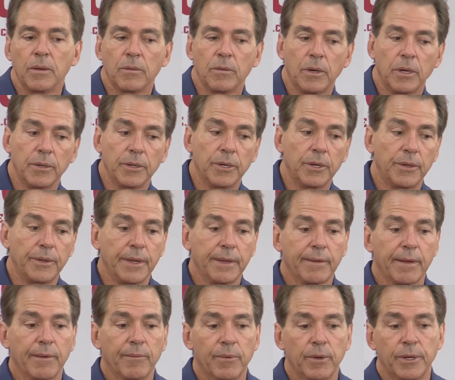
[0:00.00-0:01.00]
Well, you know, they've
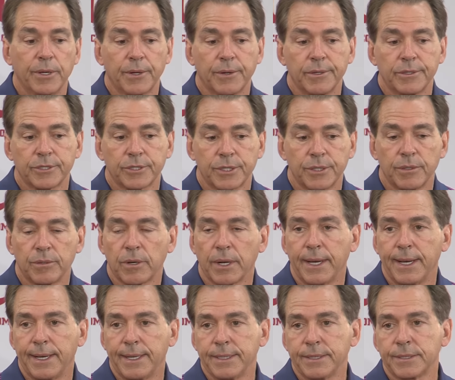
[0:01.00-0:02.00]
got really good skill
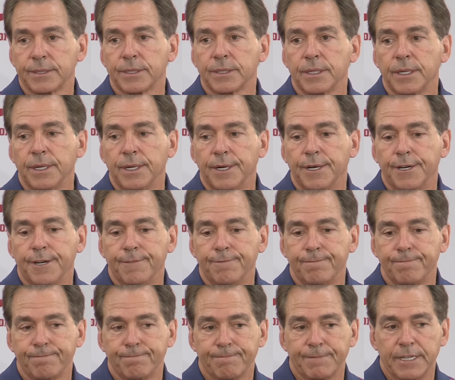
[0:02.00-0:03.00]
guys.
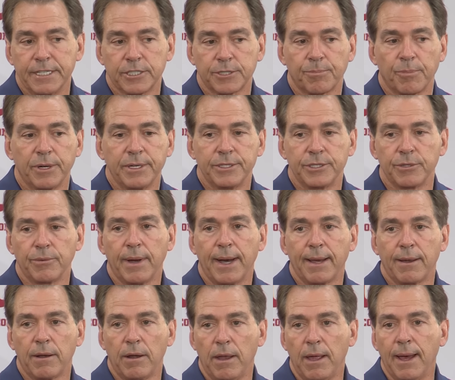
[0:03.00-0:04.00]
They spread you
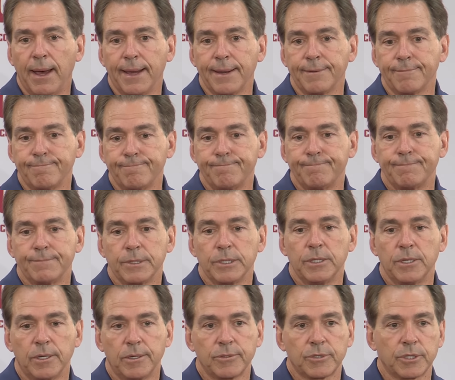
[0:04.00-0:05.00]
out a lot. You
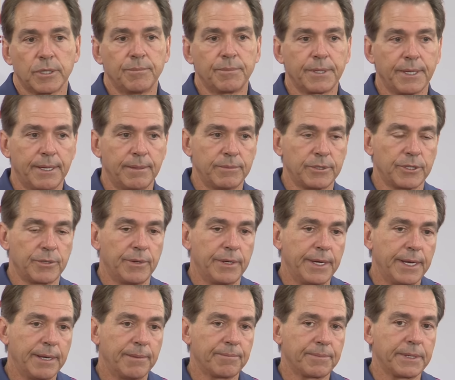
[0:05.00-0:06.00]
know, sometimes they're
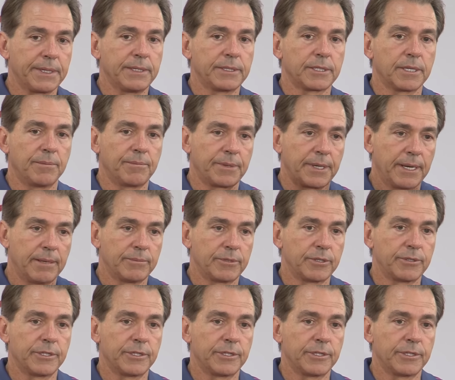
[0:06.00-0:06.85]
in empty, sometimes they're